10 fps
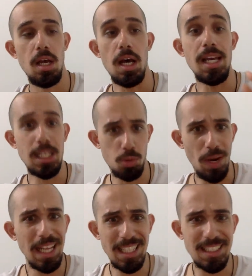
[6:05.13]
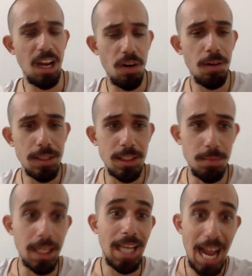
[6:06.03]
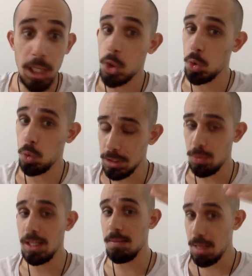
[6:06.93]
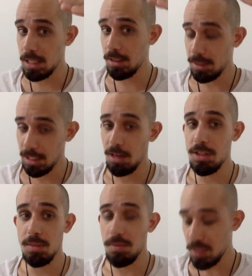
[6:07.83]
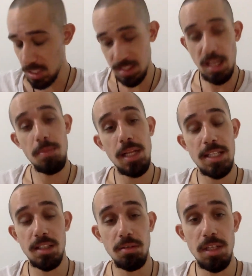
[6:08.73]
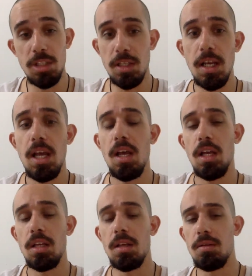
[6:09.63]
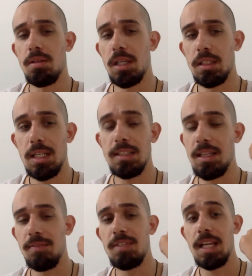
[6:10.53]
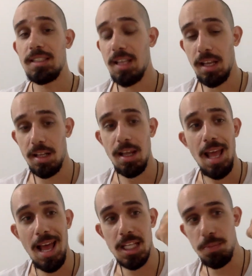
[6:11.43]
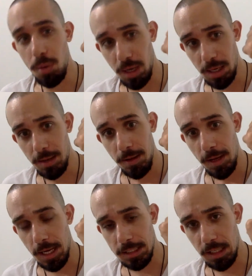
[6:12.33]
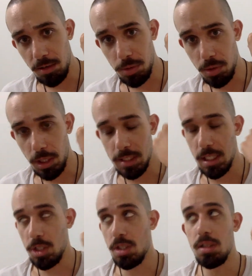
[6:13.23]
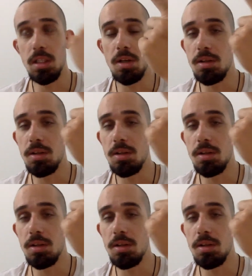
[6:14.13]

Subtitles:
Israeli terrorism, like actual Israeli military terrorism, destabilizing the region. And like that, they've designated Hezbollah a terrorist organization.